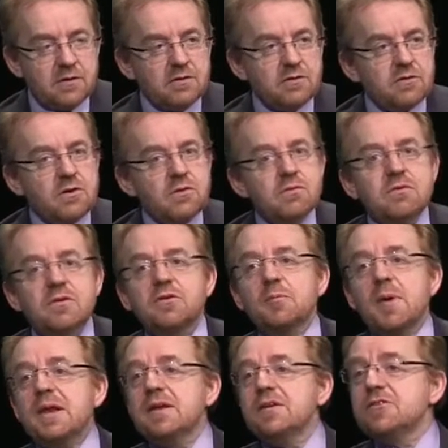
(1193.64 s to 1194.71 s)
So there's
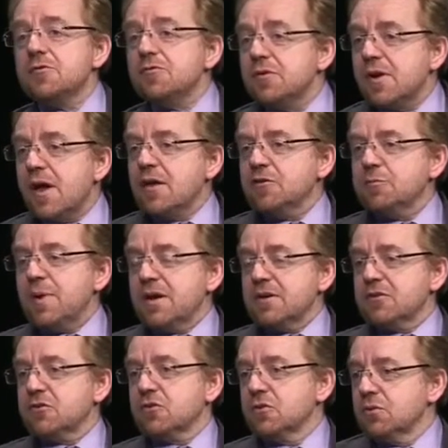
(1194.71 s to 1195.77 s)
many different
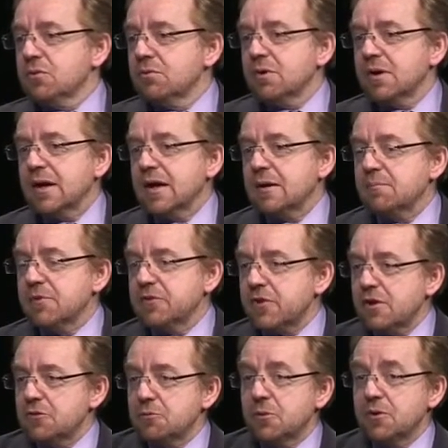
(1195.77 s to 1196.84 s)
aspects to um,
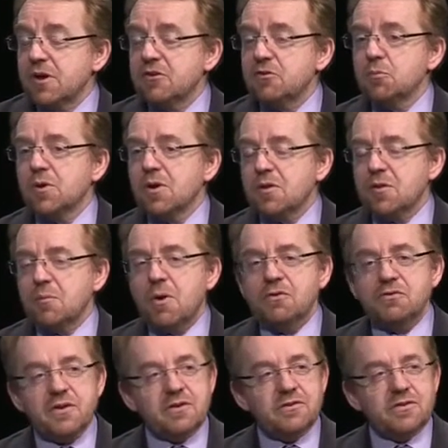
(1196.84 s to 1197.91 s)
science communication. One of the
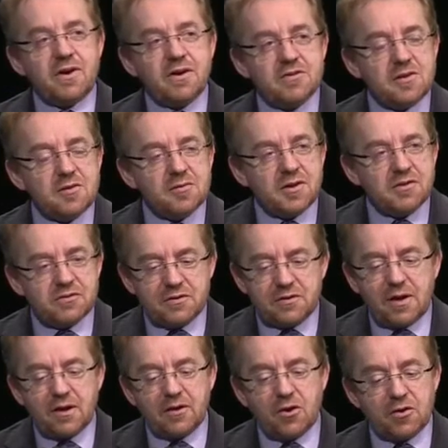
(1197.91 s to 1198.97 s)
most exciting things
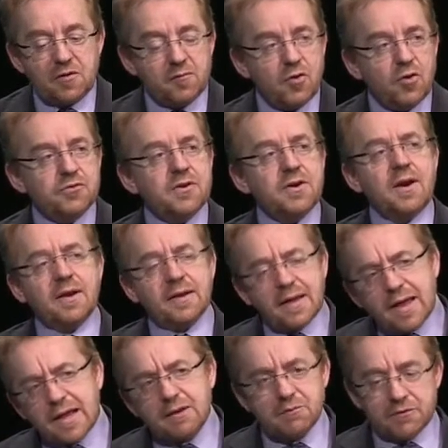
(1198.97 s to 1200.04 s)
that I got involved in, and
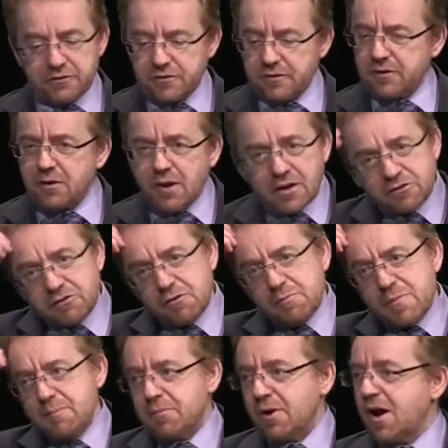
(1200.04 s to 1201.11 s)
again, it was, I don't actually
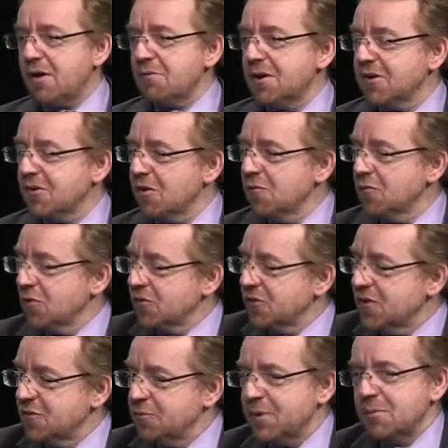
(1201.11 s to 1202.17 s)
remember how I got involved
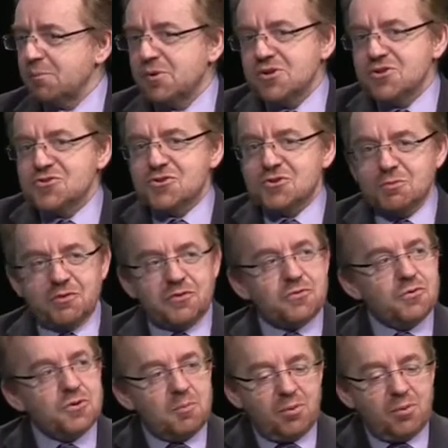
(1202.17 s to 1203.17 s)
in this, but I'm pretty sure it was through